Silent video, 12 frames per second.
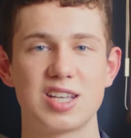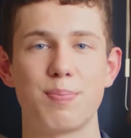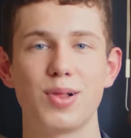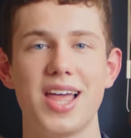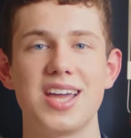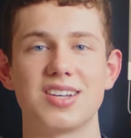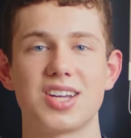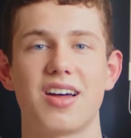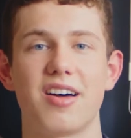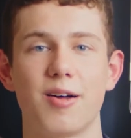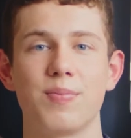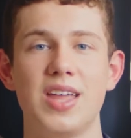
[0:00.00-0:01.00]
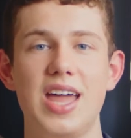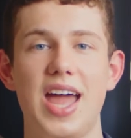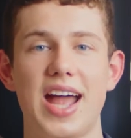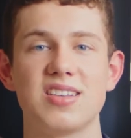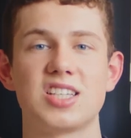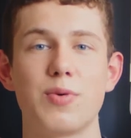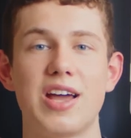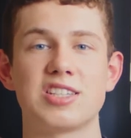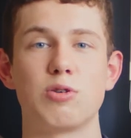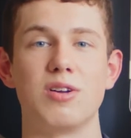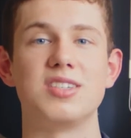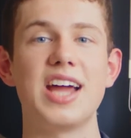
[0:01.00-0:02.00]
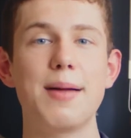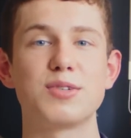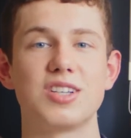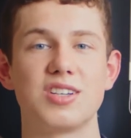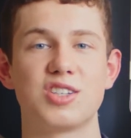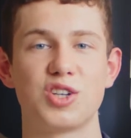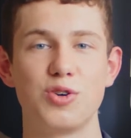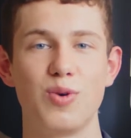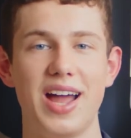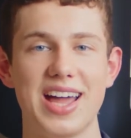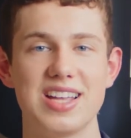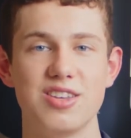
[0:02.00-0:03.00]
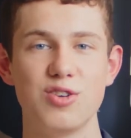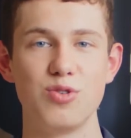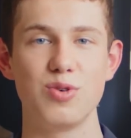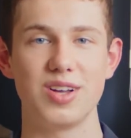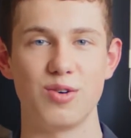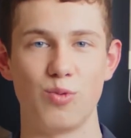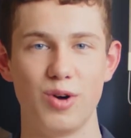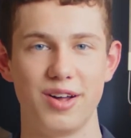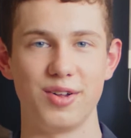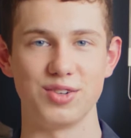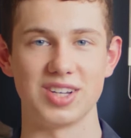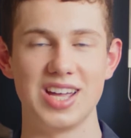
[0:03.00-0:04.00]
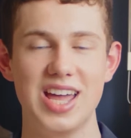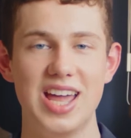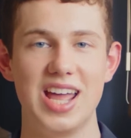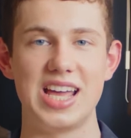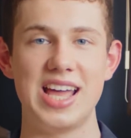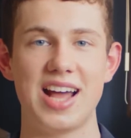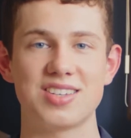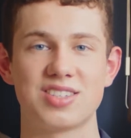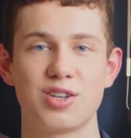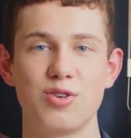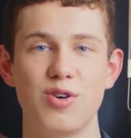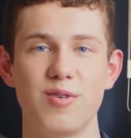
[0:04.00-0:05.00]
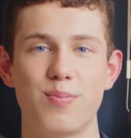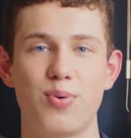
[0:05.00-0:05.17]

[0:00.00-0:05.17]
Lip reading: to play guitar. And so he has to adapt to a new world. He has to